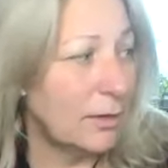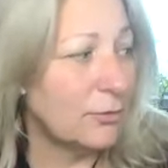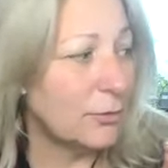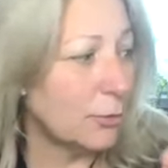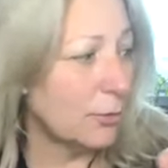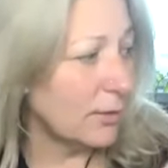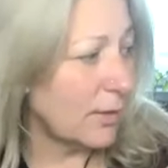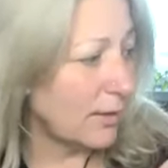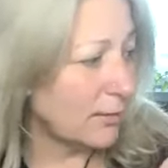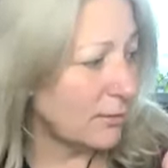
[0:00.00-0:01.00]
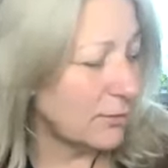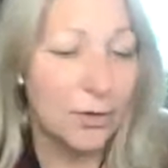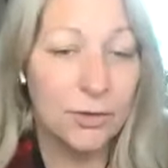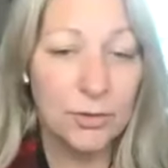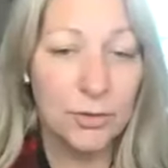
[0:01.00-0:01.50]
a story that
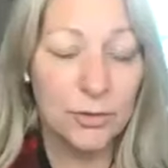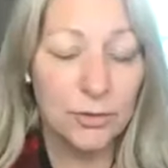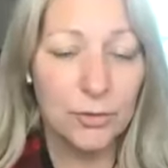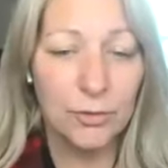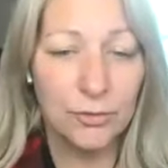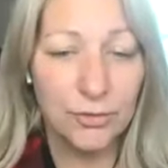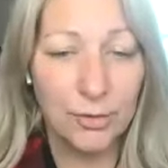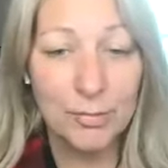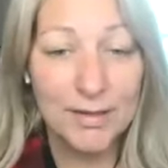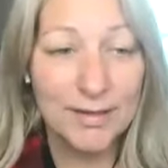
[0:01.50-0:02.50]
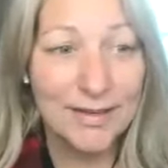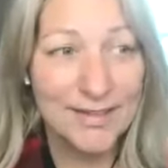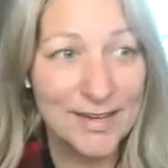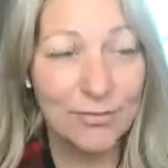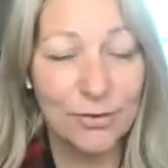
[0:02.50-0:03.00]
somebody
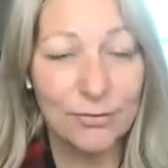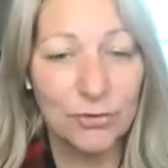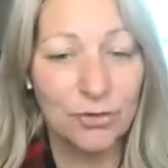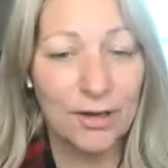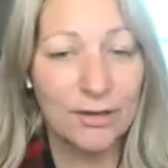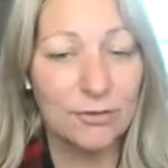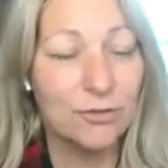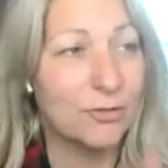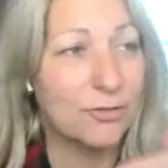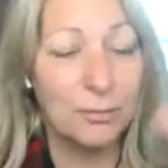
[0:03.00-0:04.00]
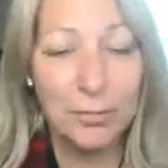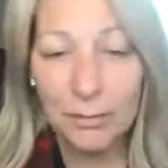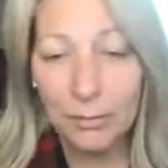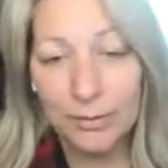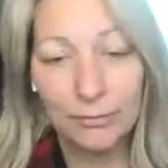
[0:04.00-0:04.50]
can never ever change, that somebody
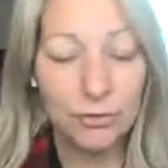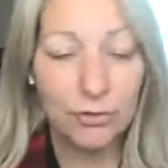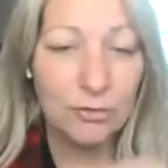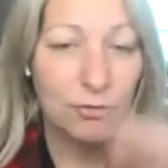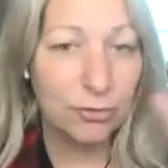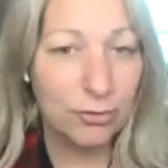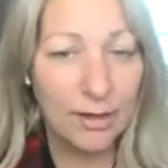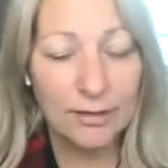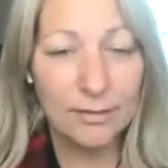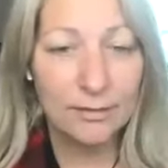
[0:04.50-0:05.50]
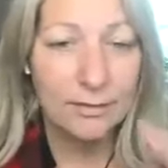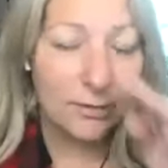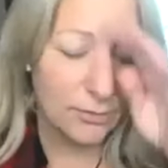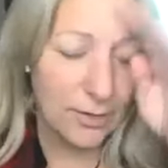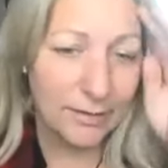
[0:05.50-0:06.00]
will never change. They're
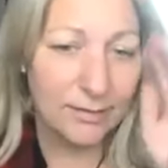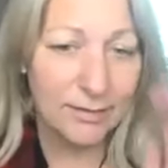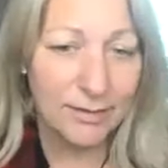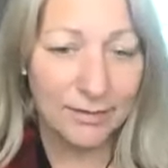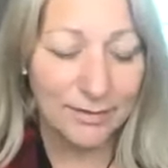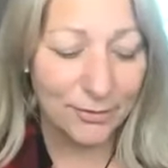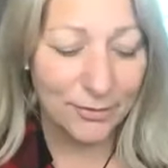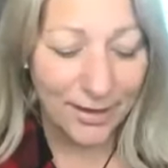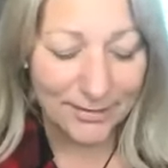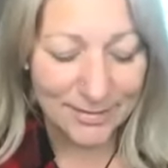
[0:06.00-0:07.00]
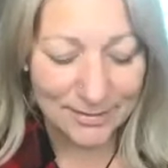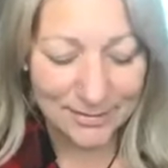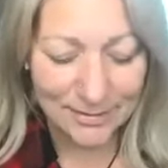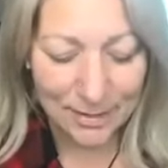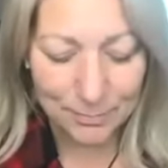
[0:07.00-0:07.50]
not the
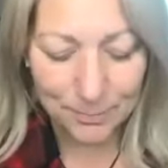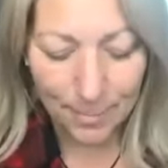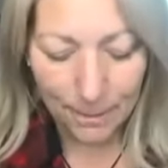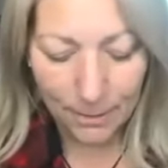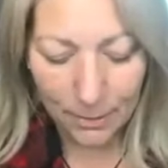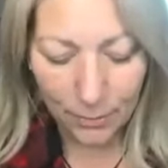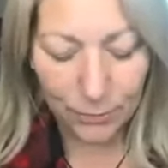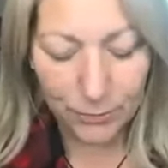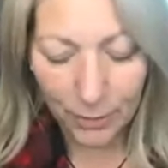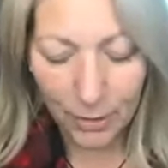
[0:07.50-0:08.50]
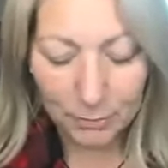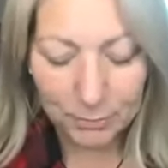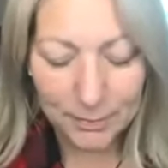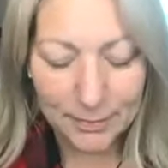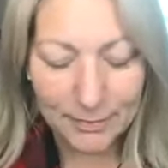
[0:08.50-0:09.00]
same. Or they'll always
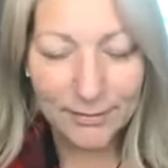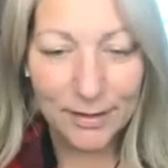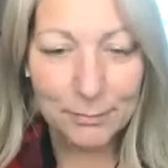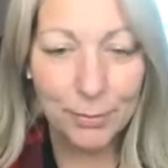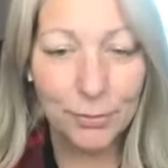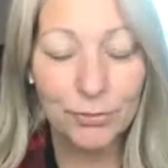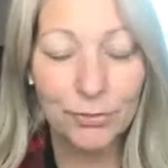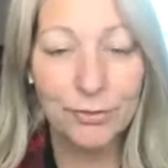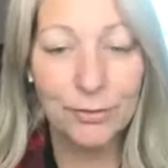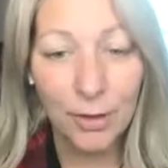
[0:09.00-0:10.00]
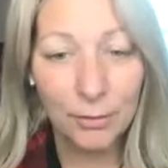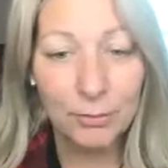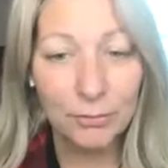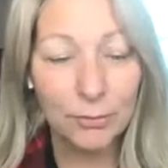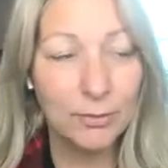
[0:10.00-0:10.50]
be the same person. They'll
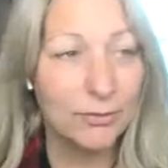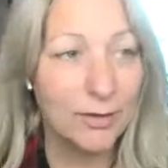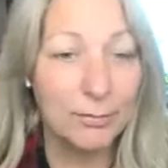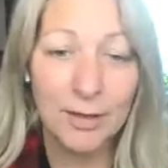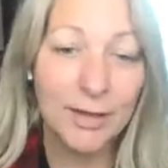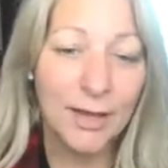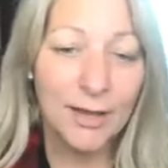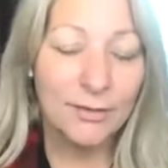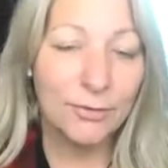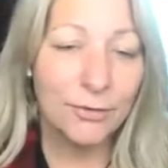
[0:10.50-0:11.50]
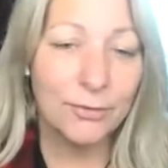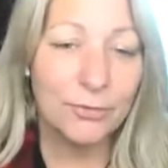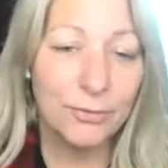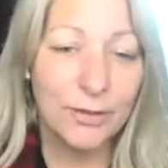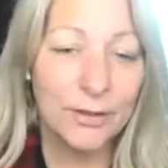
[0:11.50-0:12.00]
always do the same thing. So
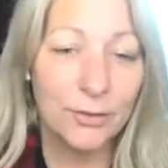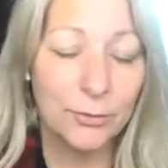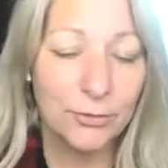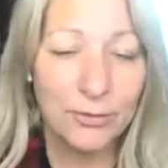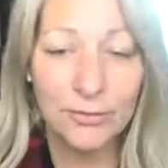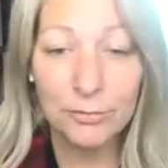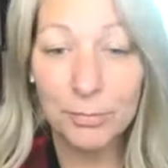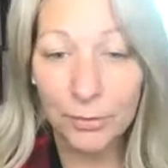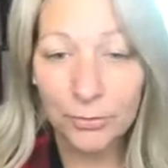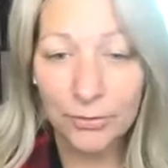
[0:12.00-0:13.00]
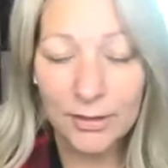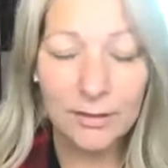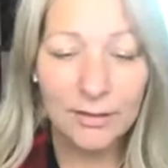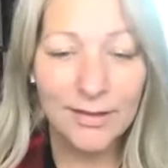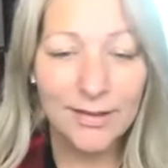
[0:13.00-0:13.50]
there's really no sense of mercy.
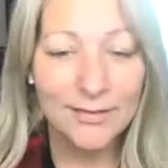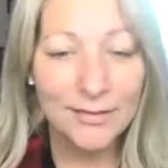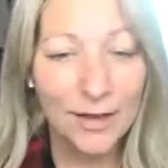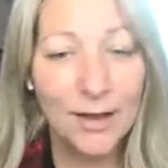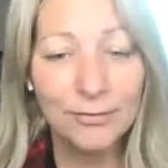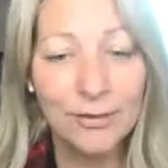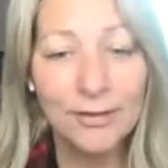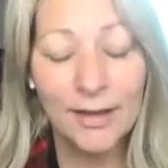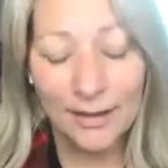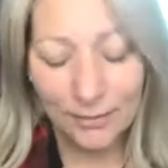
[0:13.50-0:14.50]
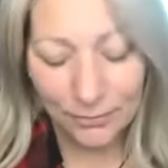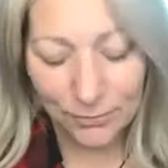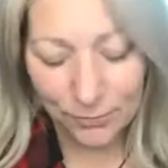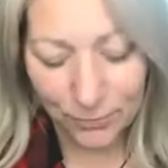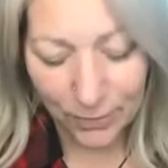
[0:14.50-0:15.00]
It's often, and it's
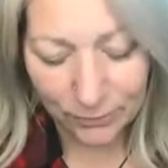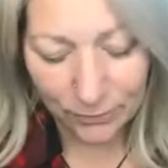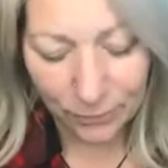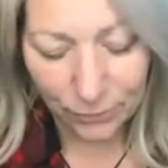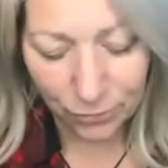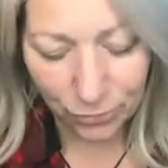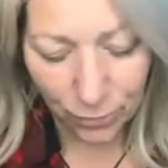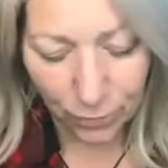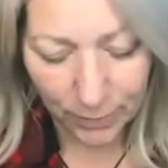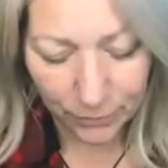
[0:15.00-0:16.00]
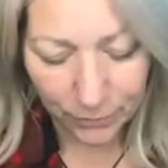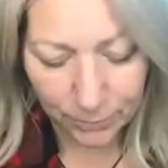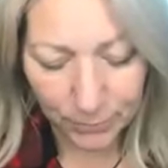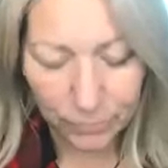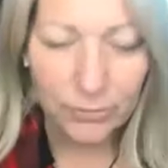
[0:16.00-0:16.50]
for us to show others
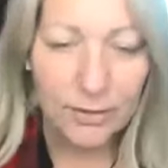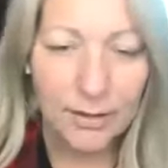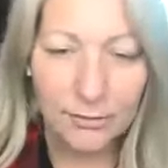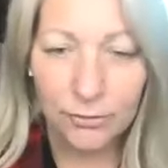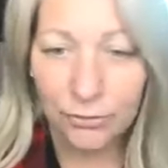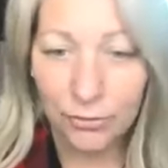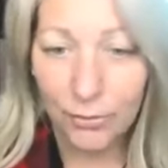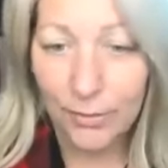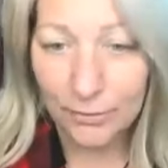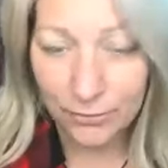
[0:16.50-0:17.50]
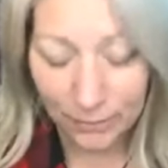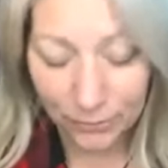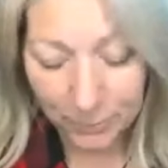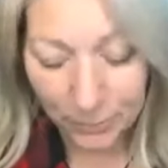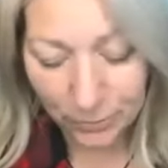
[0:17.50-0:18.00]
mercy and to show
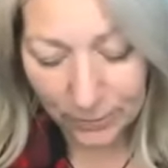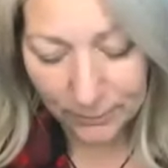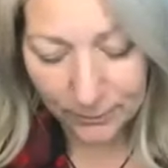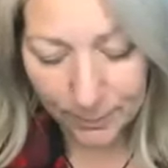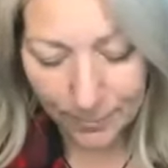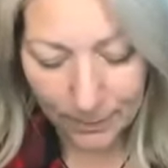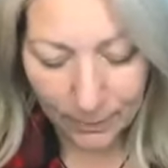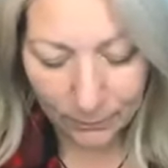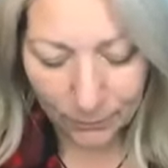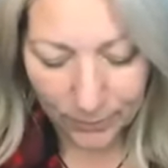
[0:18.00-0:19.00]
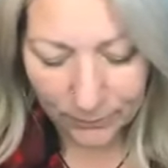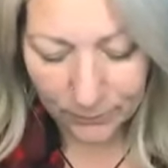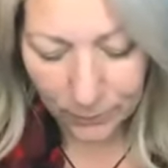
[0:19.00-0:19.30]
ourselves mercy, for us